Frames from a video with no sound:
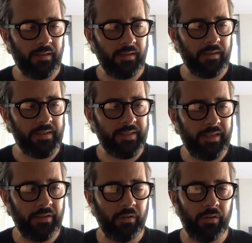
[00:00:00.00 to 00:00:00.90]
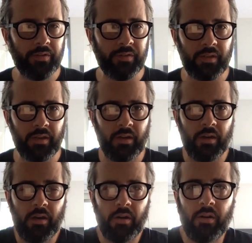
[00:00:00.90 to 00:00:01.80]
skills
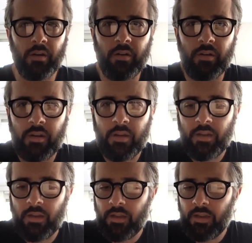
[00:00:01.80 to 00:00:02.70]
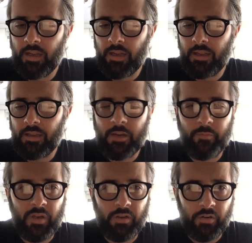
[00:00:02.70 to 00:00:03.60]
are can
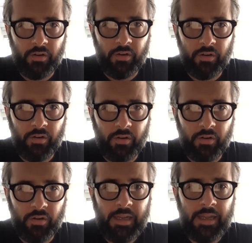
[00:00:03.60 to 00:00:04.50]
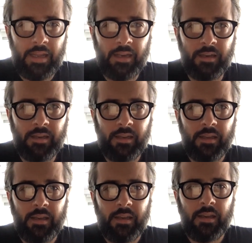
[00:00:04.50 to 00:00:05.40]
be learned, and
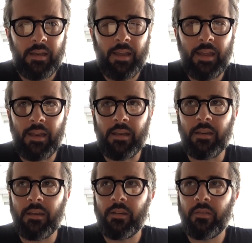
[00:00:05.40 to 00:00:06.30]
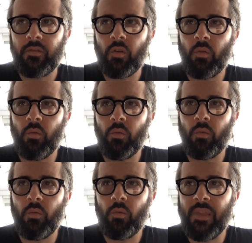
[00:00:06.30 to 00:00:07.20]
so
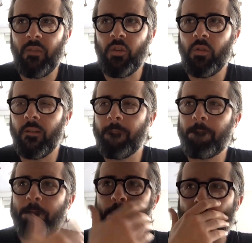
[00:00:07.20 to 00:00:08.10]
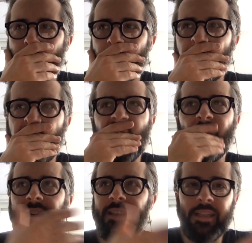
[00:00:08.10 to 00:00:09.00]
if
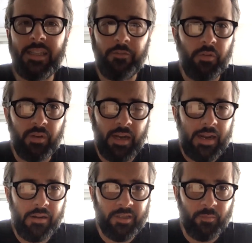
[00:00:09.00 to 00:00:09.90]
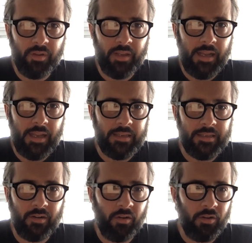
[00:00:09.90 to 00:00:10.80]
ideally, if you can hire someone that has
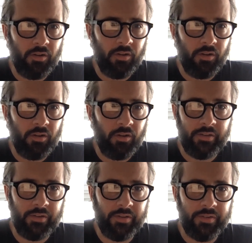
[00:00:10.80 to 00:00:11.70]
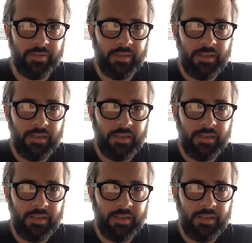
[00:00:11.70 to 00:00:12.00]
all of the skills